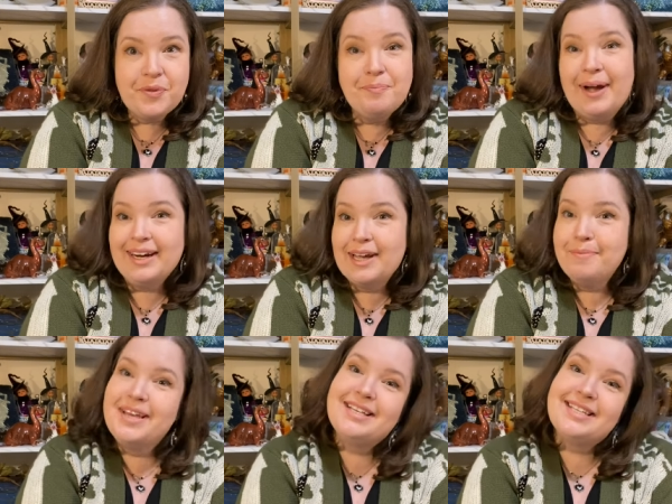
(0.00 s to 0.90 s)
My name
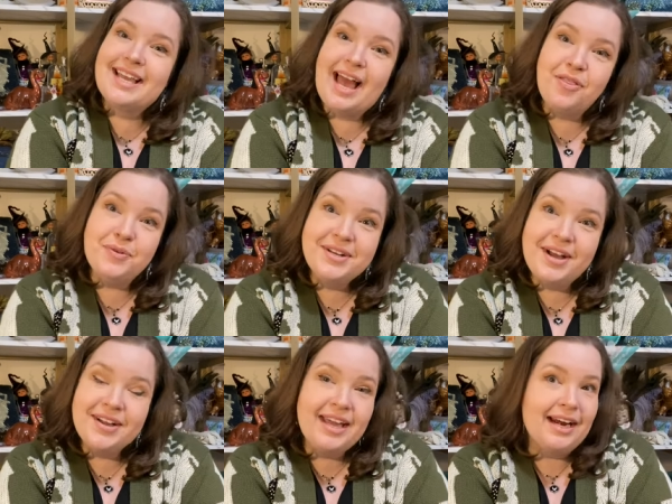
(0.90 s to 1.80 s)
is Katherine
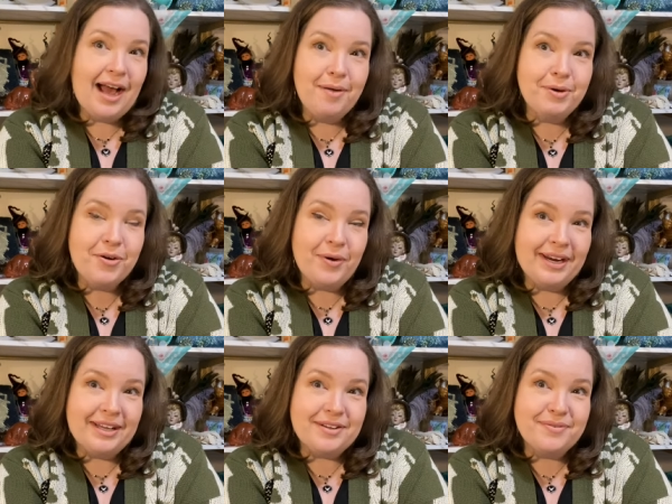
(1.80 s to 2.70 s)
Young and I'm a
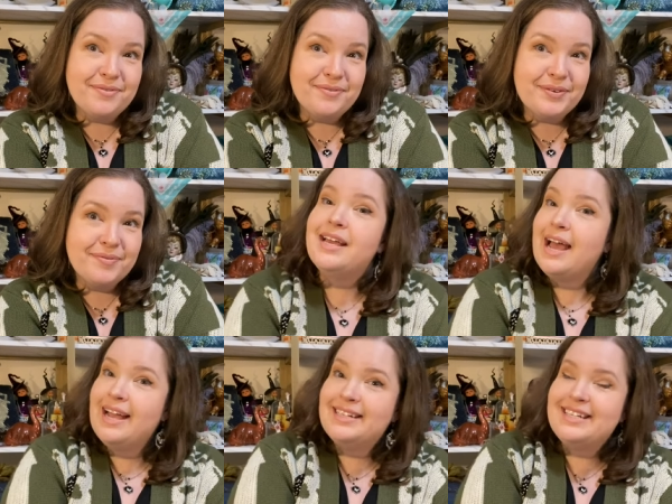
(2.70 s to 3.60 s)
creative.
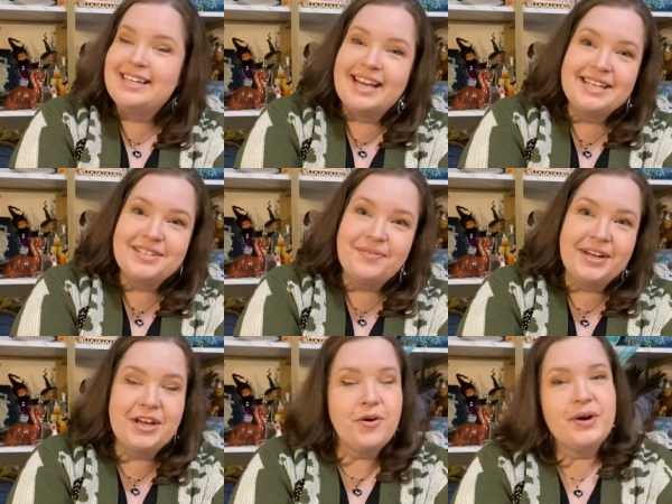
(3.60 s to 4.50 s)
And today's
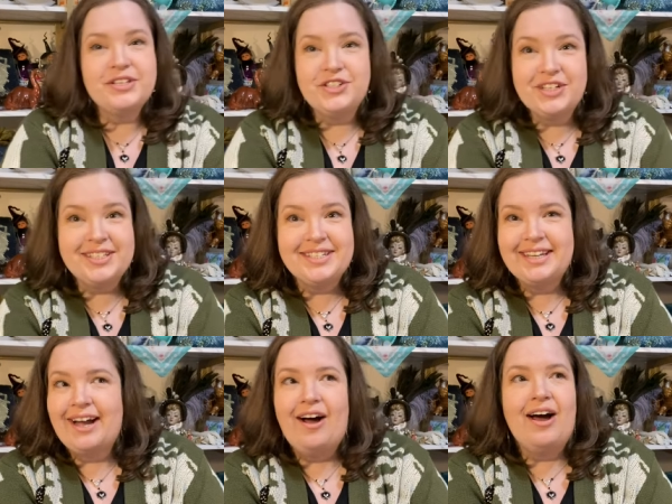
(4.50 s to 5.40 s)
video is just
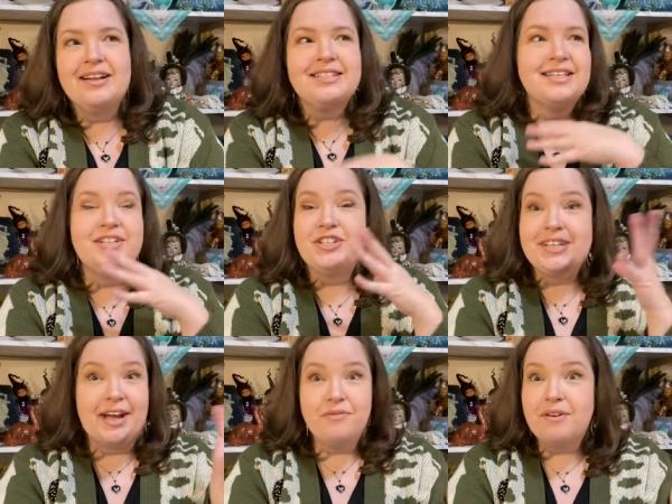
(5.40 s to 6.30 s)
honestly just
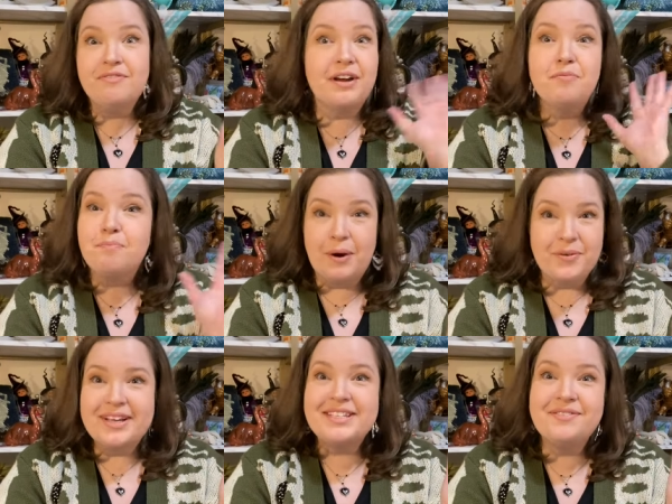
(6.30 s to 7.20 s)
kind of a fun
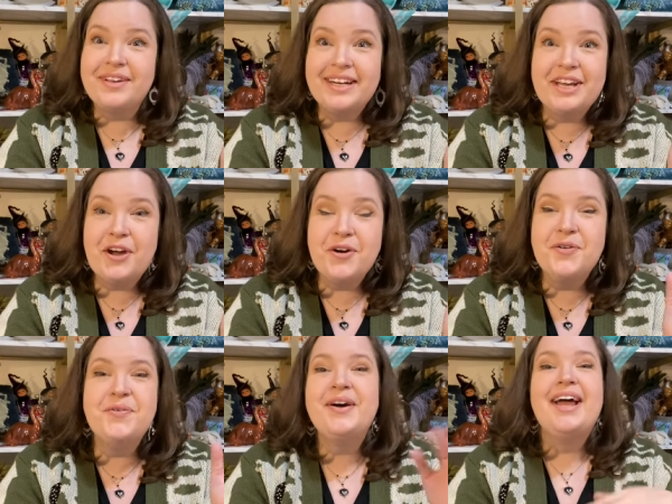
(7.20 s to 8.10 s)
bonus
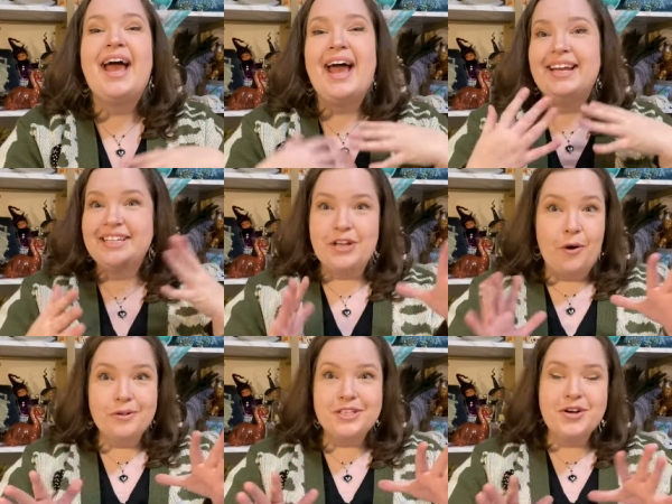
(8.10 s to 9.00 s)
video. And it's
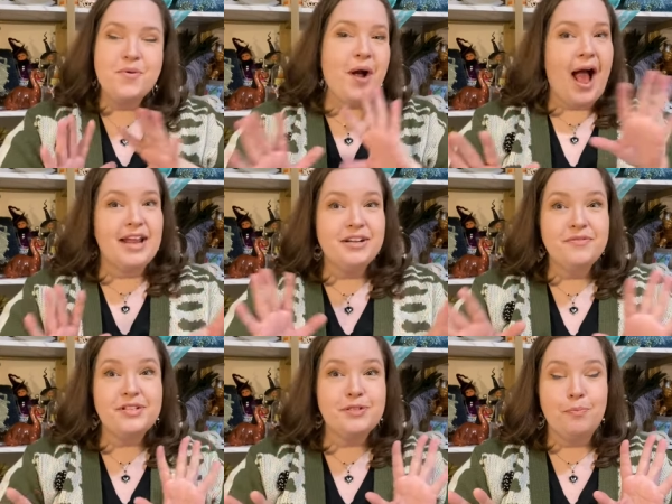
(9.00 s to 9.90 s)
also kind of
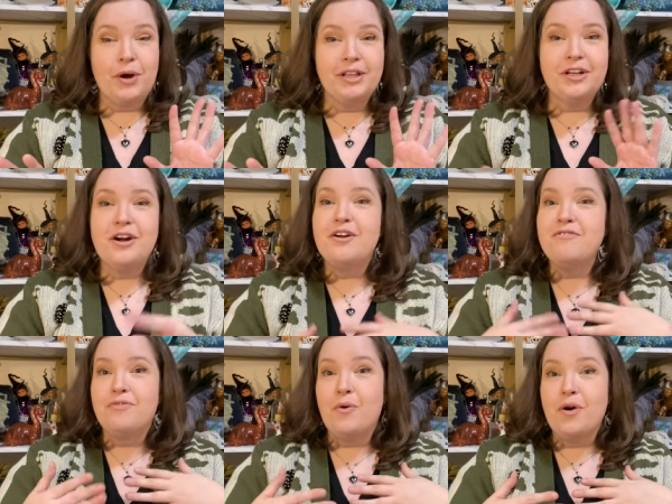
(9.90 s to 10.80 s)
a spoiler
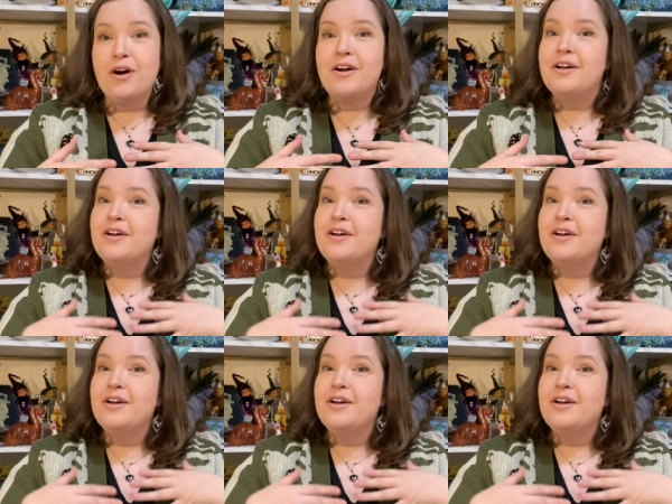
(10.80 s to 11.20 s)
for